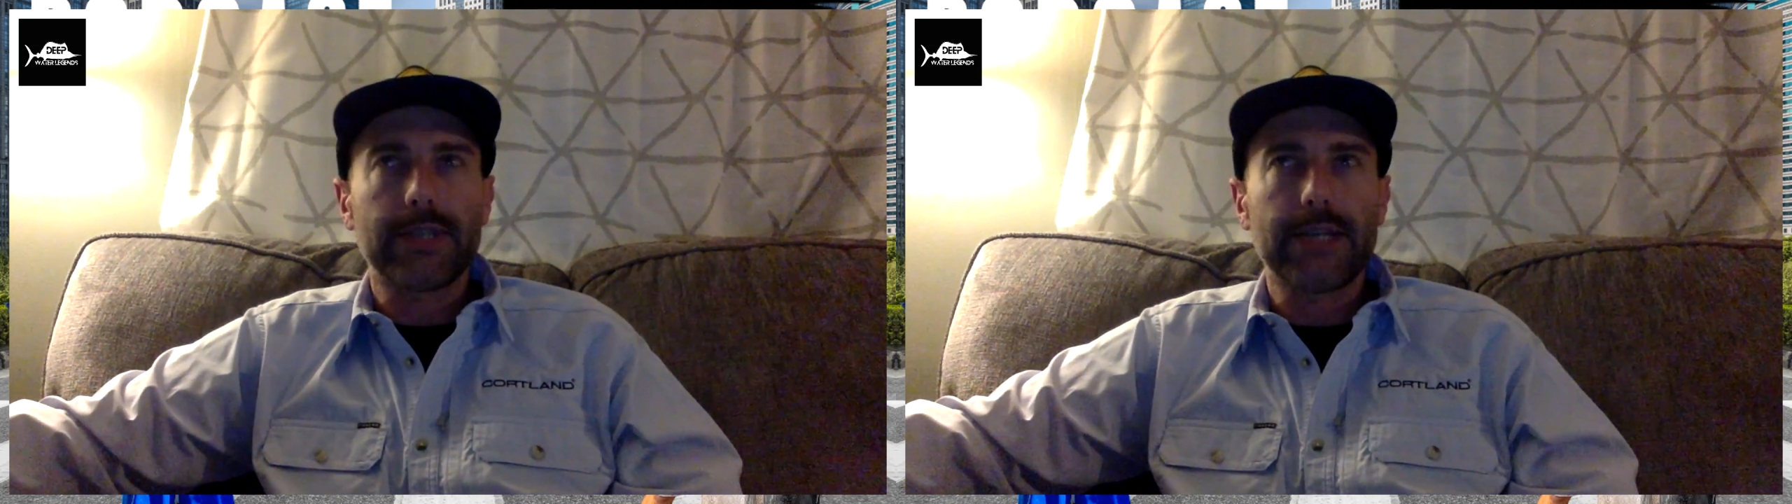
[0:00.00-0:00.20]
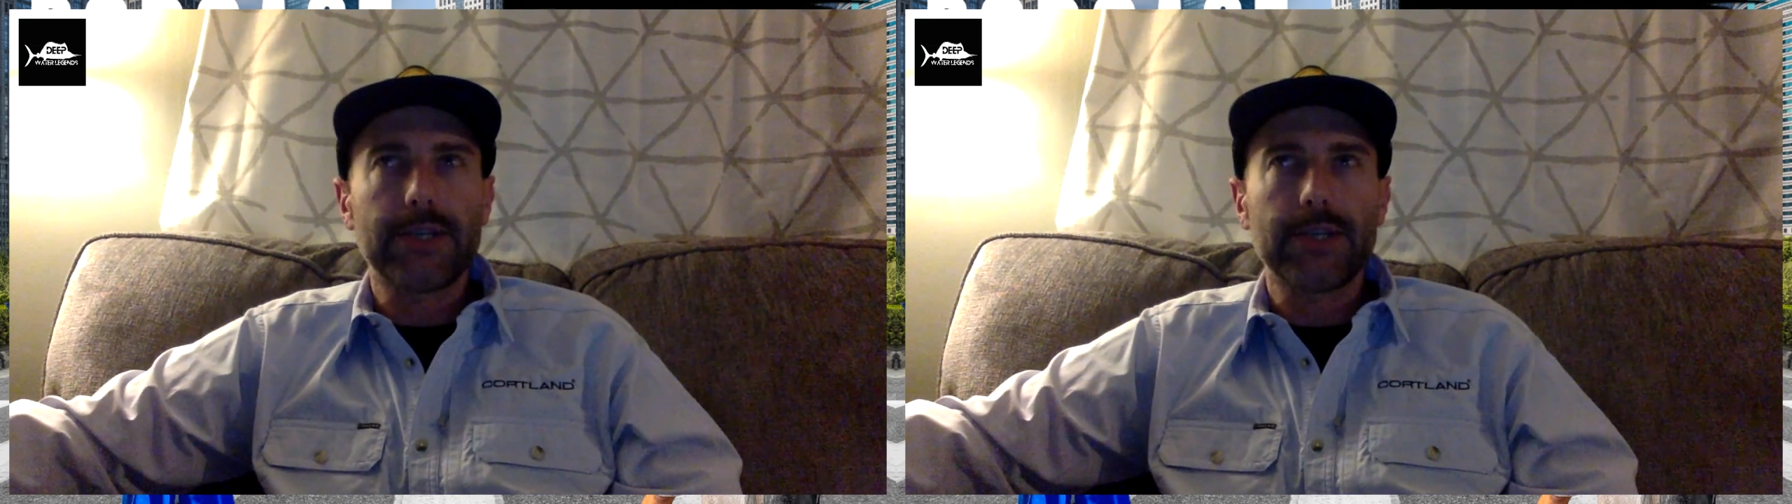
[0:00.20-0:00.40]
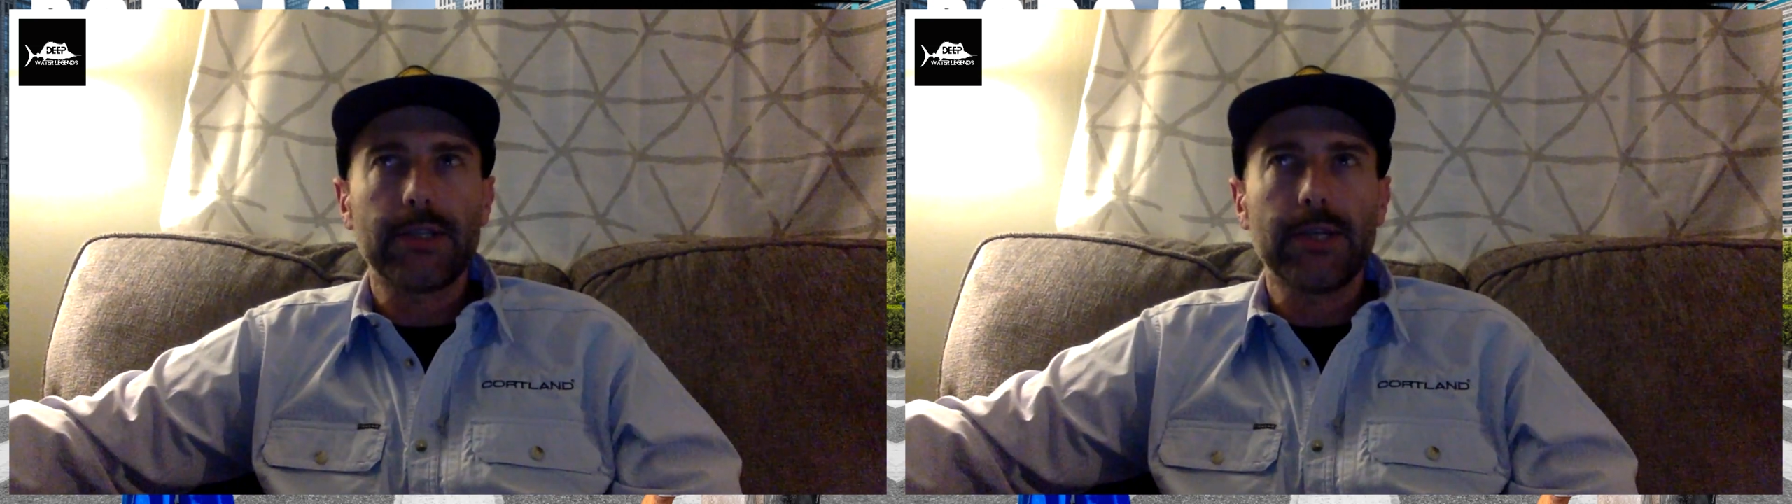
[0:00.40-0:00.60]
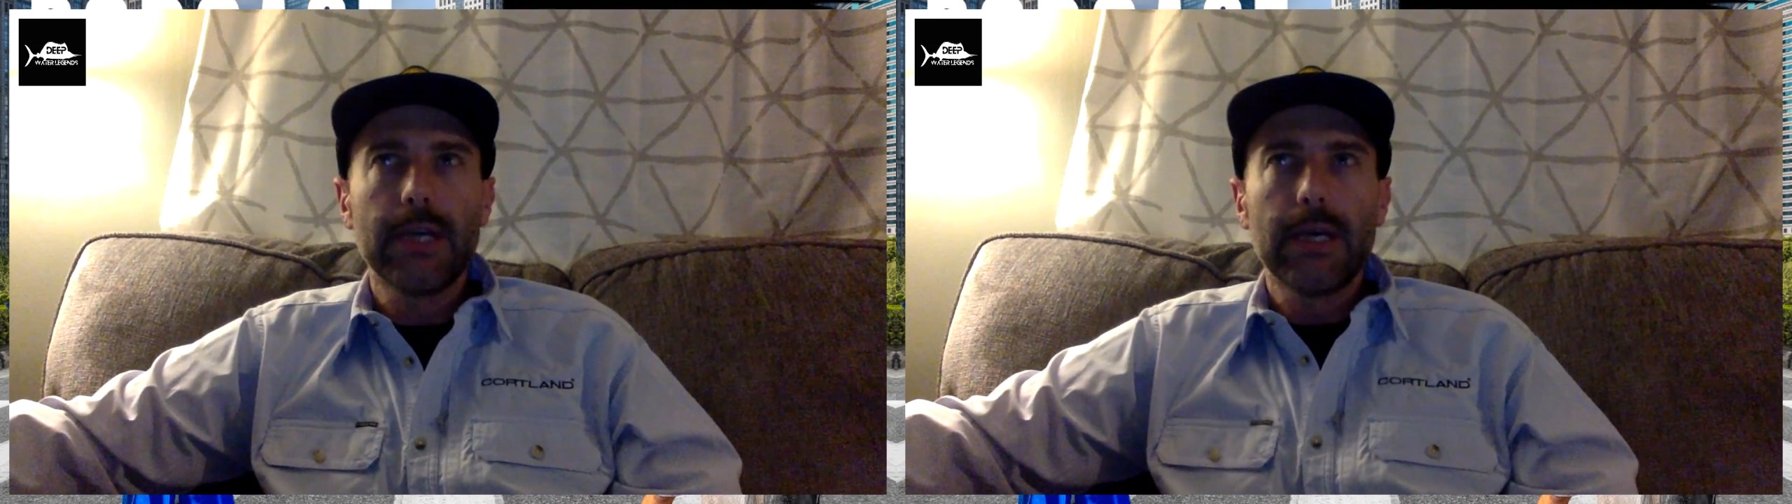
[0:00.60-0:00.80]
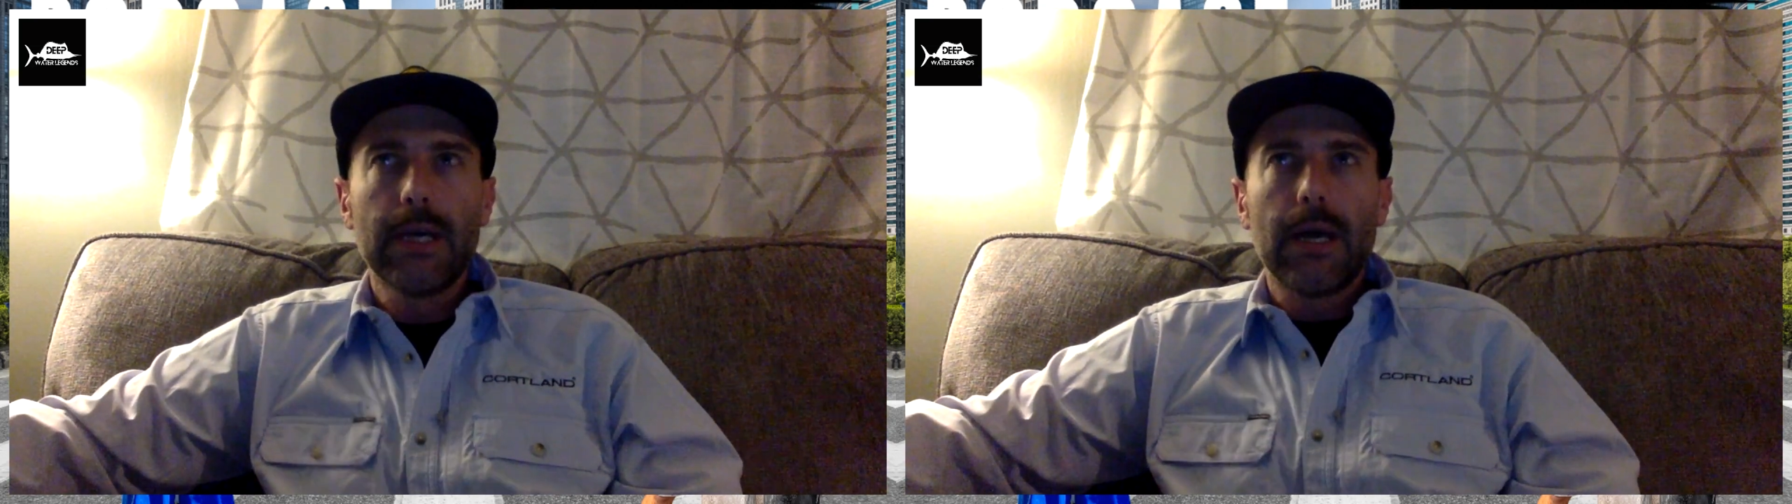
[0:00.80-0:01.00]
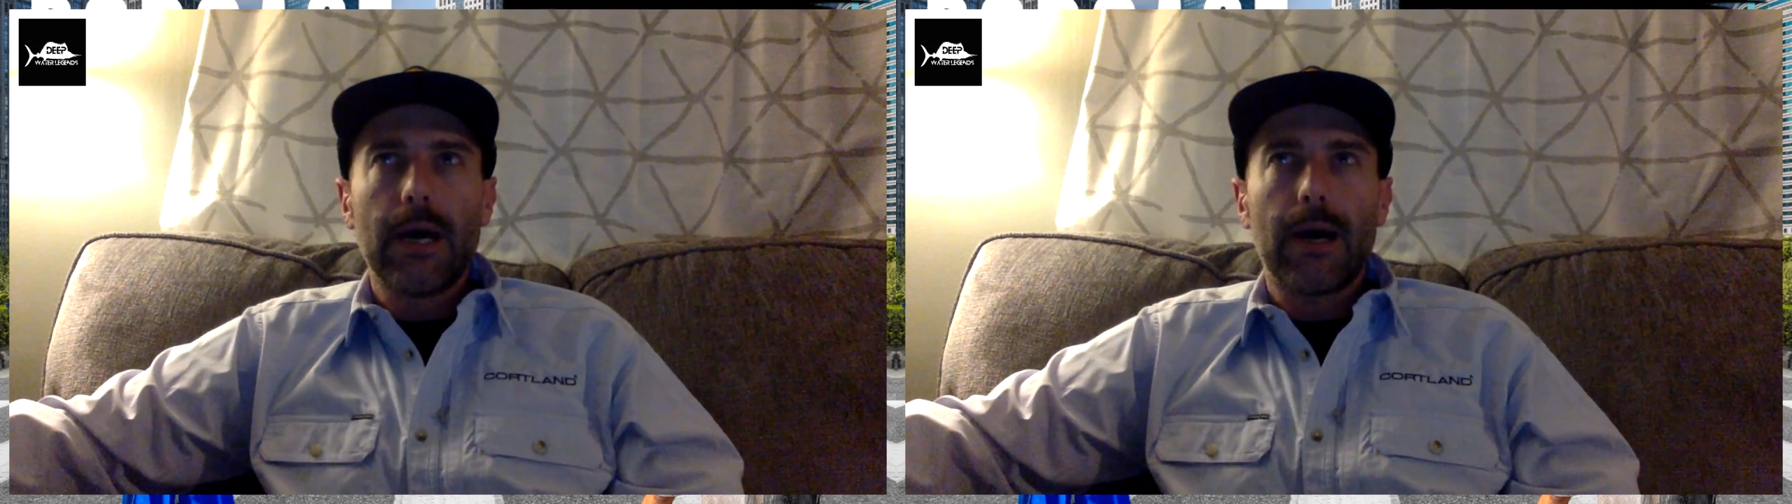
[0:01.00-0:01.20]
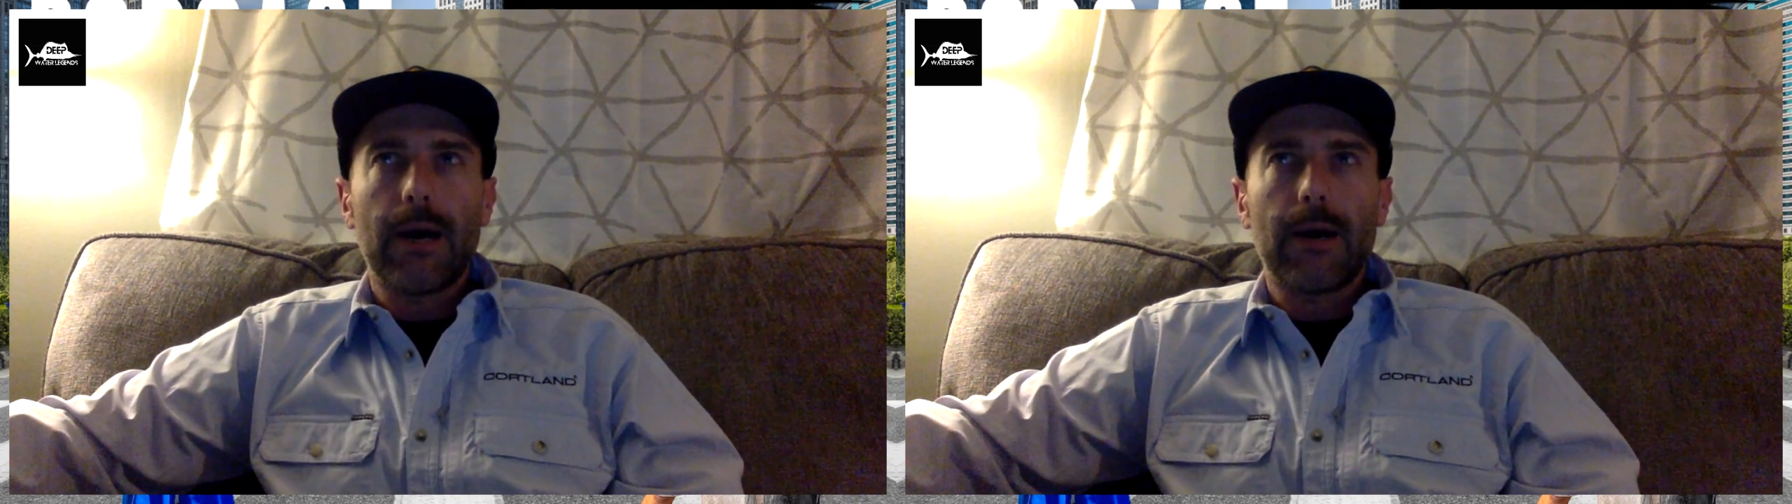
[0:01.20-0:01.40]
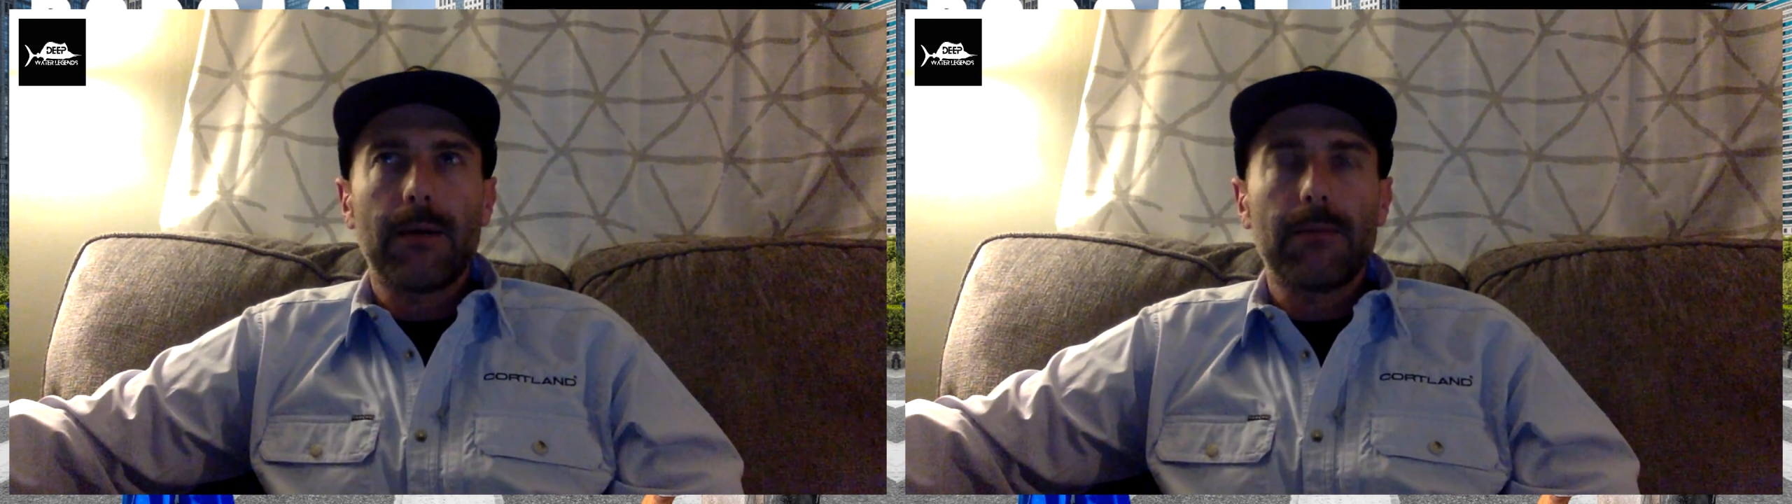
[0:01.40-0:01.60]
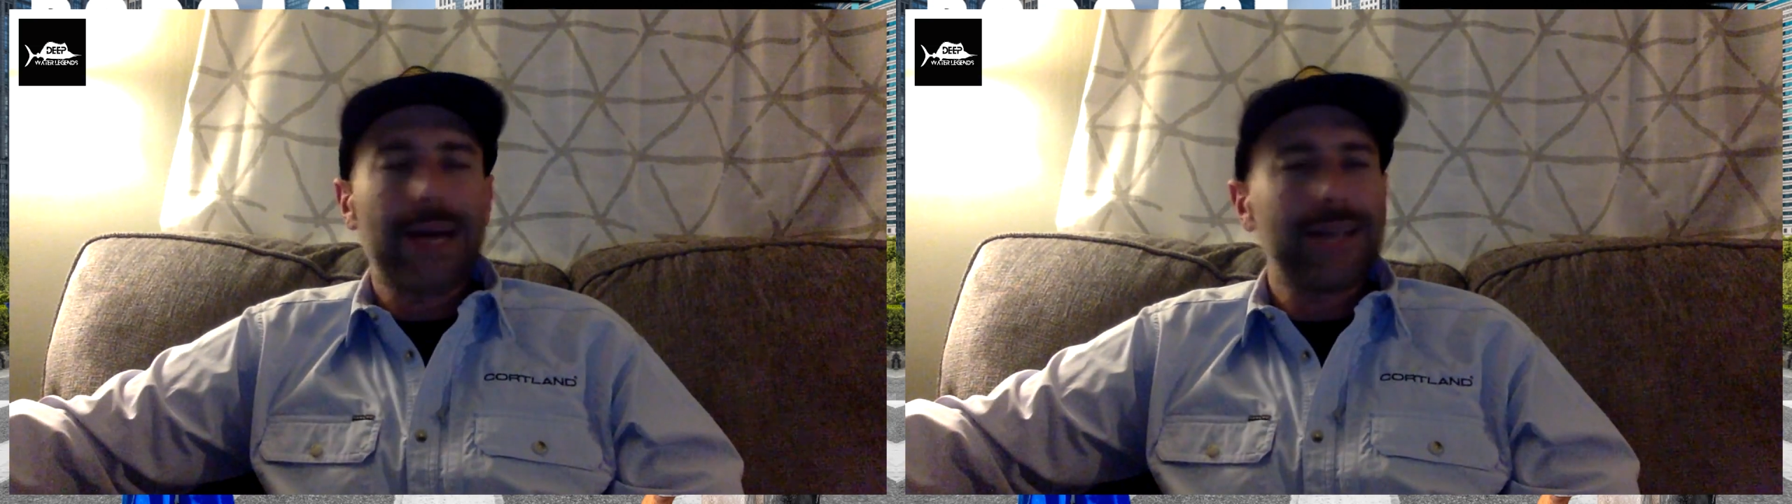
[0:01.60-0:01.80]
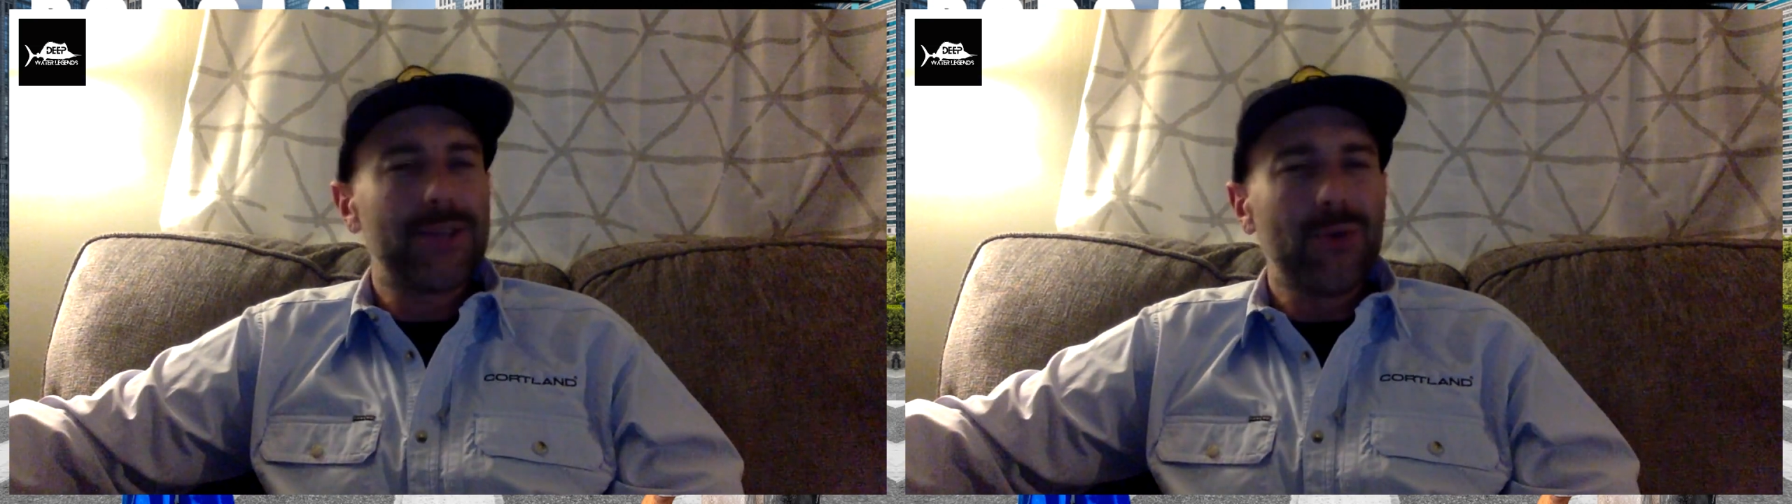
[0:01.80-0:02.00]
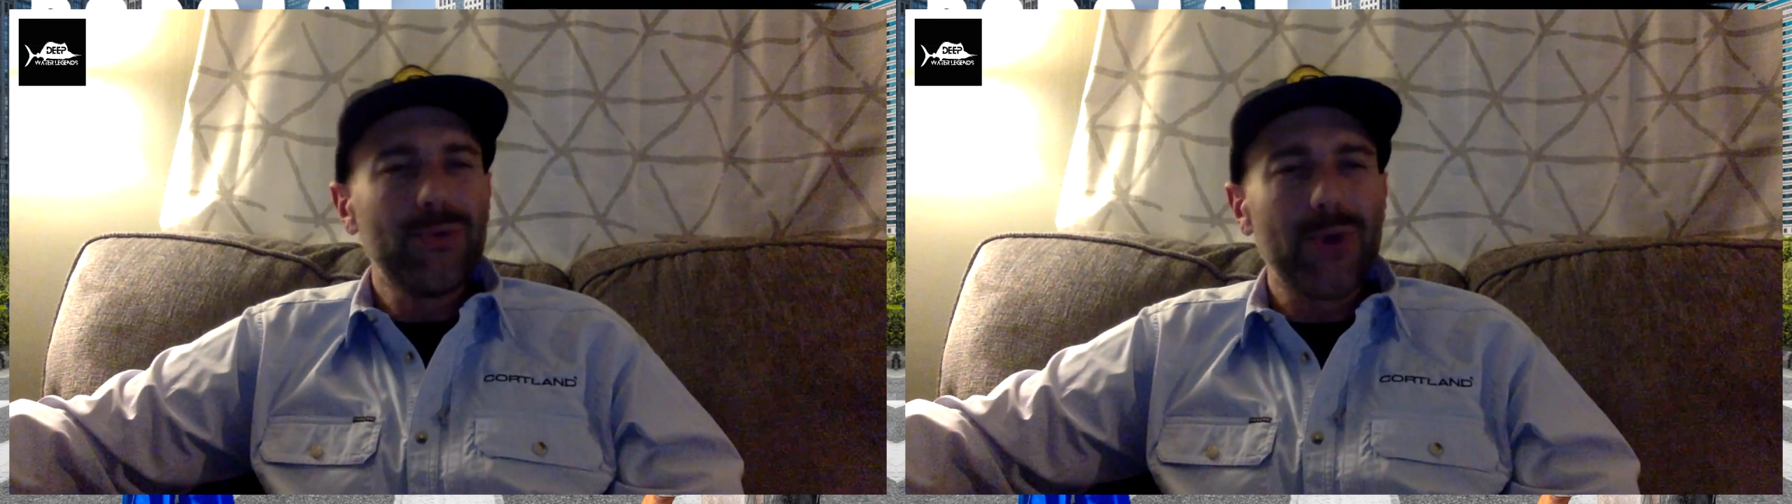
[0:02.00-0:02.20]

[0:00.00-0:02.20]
tension. I don't